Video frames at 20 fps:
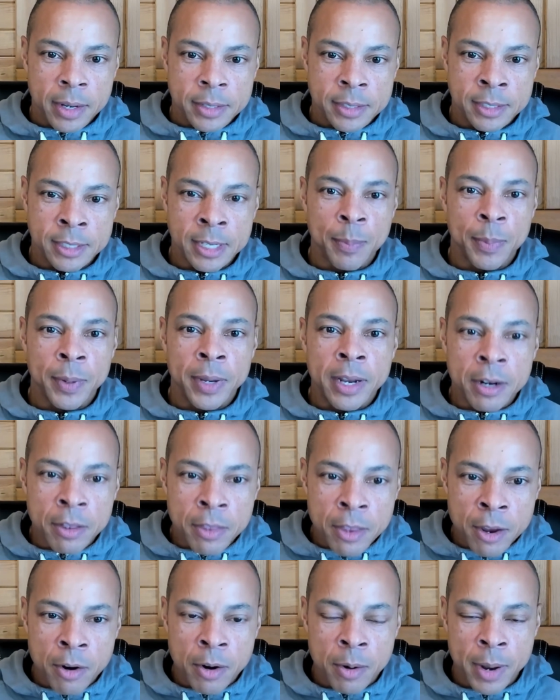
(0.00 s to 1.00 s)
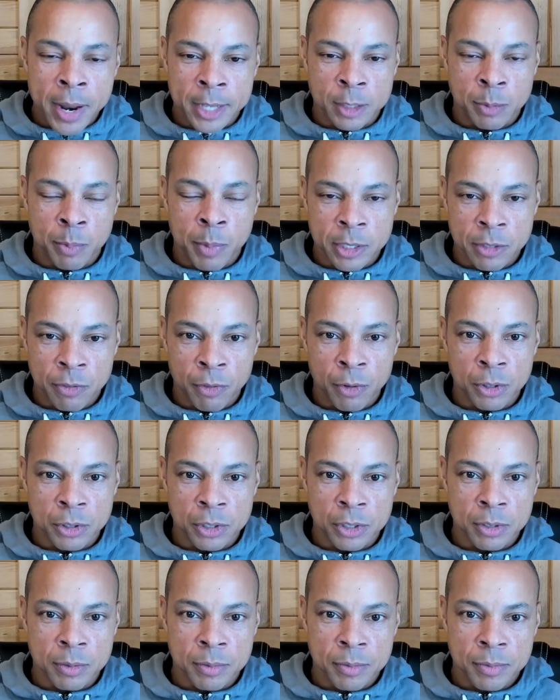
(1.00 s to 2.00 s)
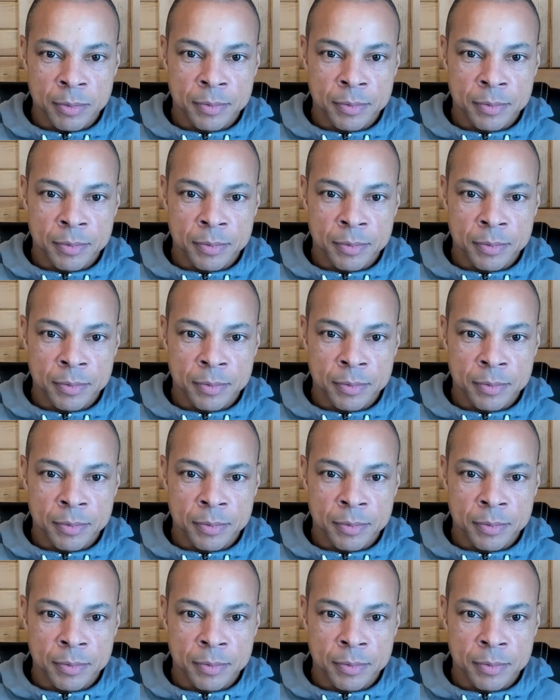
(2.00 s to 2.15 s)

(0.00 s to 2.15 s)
stepping into their next best version?